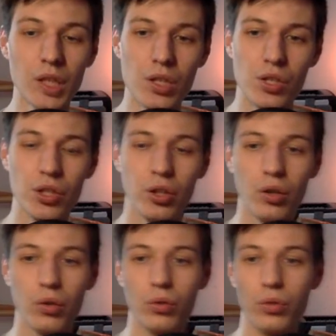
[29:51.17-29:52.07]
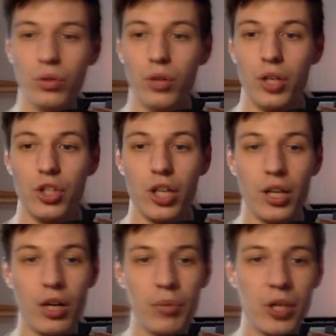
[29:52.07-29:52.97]
So you can check
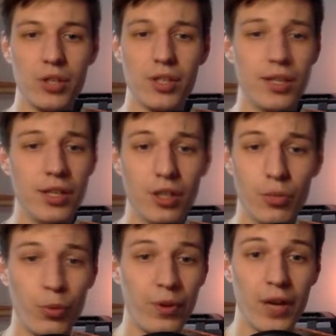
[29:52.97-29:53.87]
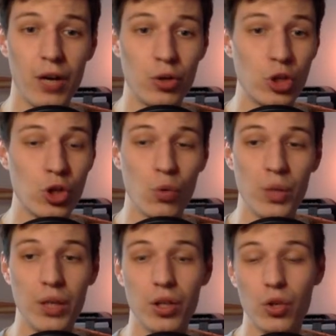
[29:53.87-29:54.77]
it out, because here without
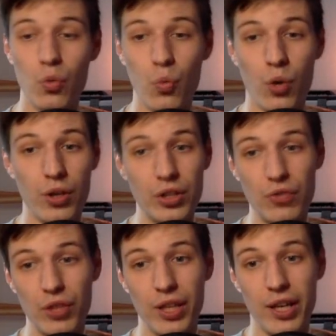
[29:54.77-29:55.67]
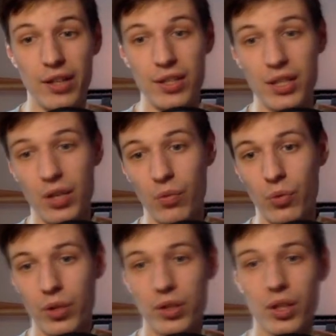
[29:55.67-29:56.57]
showing you won't really
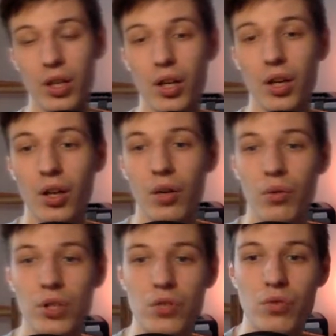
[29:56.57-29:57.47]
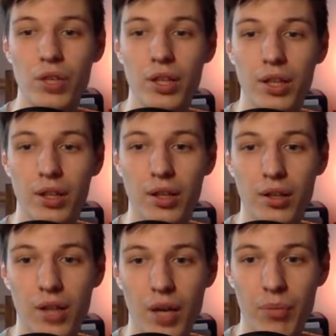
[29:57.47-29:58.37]
understand what's really
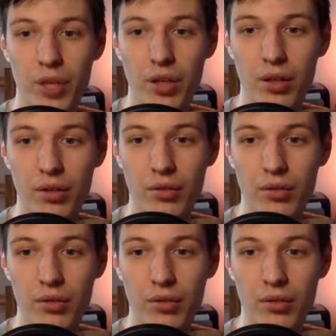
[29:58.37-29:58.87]
happening.